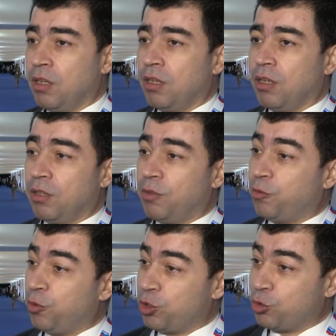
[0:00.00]
The
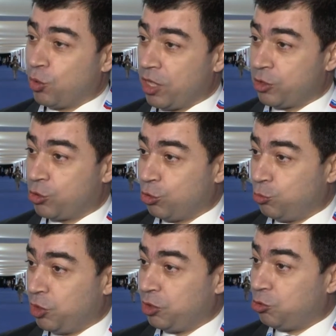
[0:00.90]
first wells
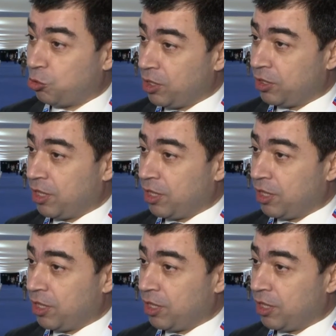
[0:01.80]
should be drilled